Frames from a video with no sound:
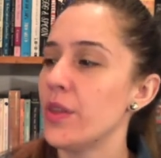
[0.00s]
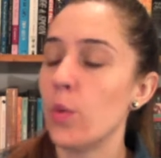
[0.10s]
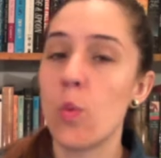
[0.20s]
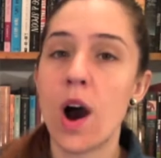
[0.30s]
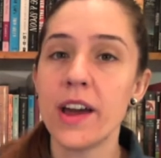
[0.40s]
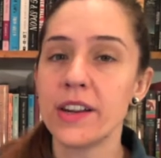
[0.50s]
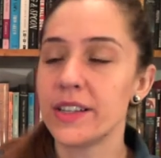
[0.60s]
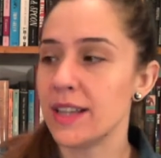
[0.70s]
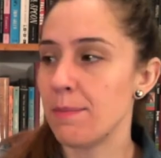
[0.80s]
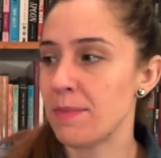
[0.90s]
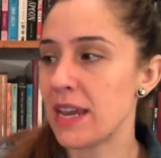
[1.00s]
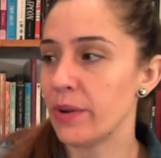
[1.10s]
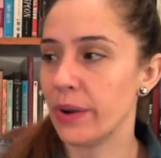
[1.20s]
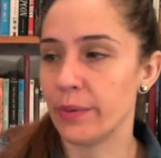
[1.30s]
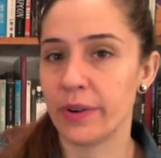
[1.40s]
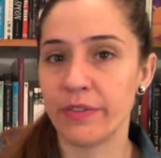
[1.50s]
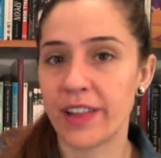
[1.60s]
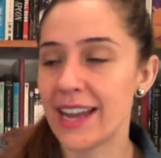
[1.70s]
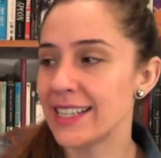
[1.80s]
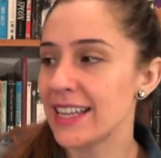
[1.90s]
The water's a mirror
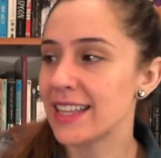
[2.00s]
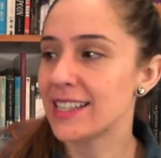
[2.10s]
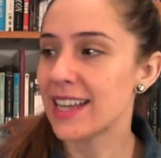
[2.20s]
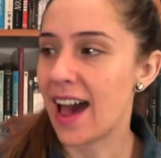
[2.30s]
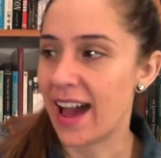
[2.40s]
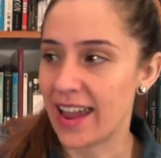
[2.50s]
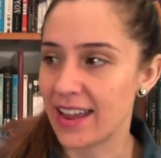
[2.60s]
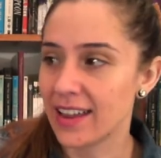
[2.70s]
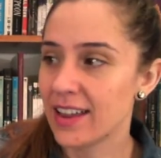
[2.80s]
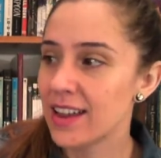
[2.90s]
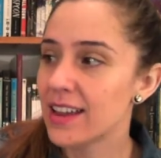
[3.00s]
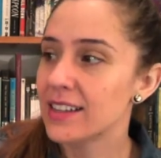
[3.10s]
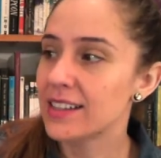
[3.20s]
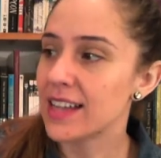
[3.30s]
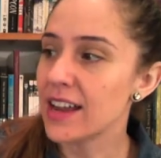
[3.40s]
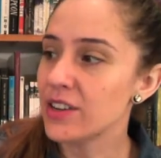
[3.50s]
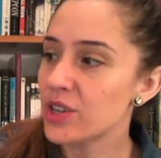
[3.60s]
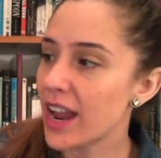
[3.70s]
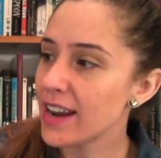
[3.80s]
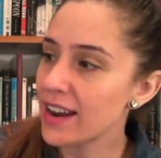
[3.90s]
reflecting the sky,
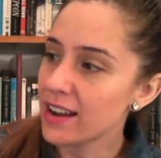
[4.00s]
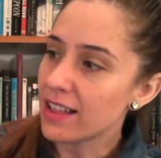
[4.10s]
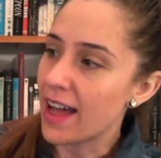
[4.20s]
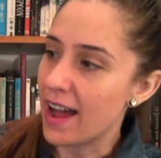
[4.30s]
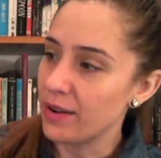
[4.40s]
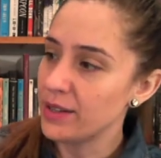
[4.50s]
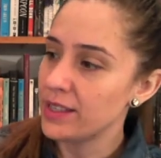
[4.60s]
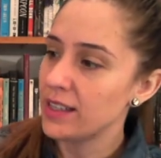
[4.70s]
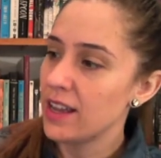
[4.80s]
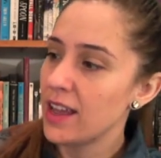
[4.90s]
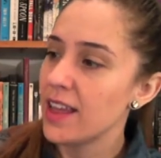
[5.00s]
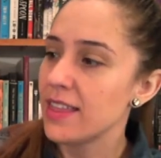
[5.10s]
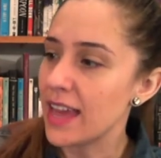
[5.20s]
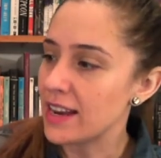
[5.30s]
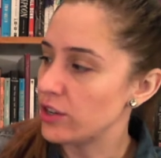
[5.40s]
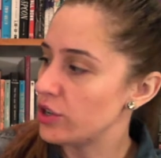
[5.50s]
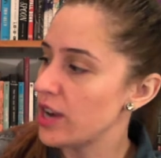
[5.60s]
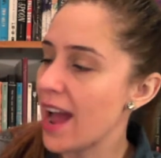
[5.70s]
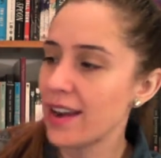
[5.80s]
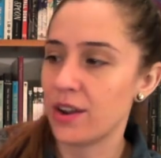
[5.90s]
sunshine and clouds, then a
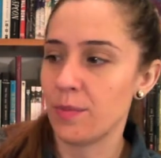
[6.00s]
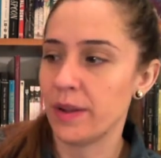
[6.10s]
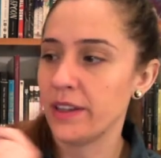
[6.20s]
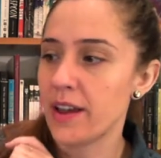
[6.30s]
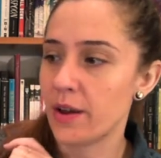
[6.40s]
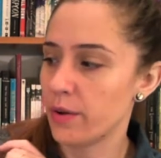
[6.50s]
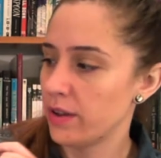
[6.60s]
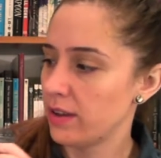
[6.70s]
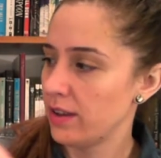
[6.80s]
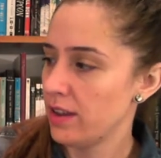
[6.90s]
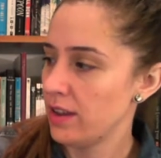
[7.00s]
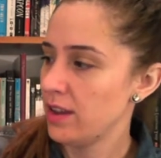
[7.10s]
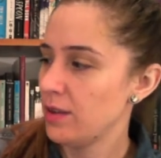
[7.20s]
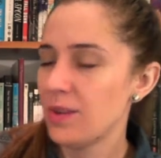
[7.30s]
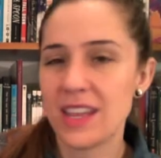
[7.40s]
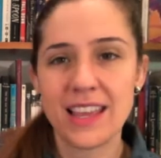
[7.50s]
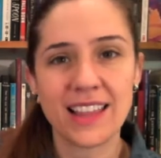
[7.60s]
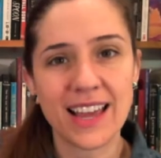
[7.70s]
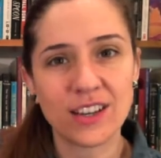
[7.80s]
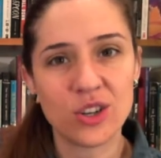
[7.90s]
shadow below. What do you
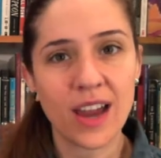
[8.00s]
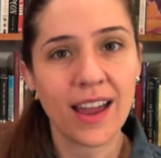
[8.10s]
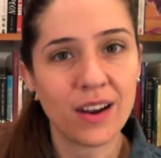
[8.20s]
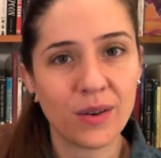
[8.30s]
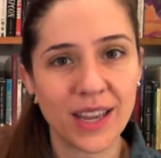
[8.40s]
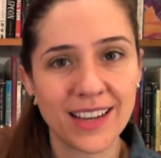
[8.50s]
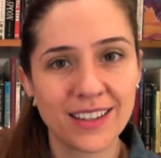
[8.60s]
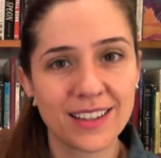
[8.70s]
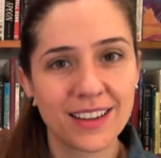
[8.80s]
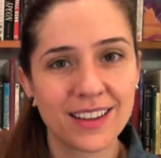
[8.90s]
think that shadow is?